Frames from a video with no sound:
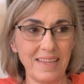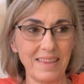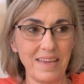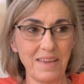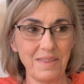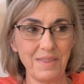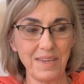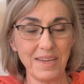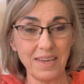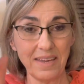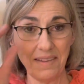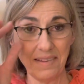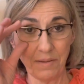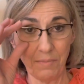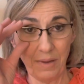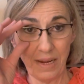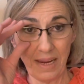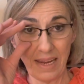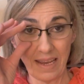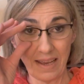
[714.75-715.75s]
They think he's
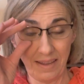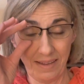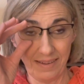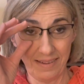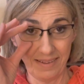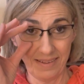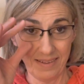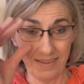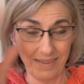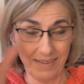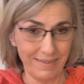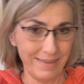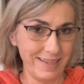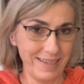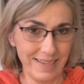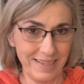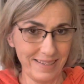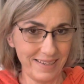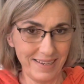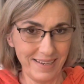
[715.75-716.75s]
somebody else.
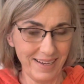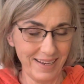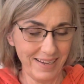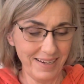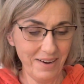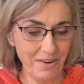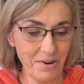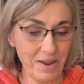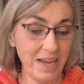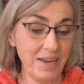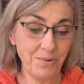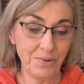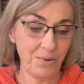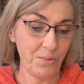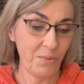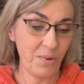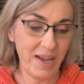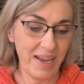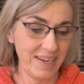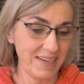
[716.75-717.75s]
I don't know
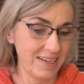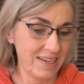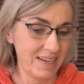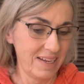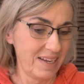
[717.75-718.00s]
why.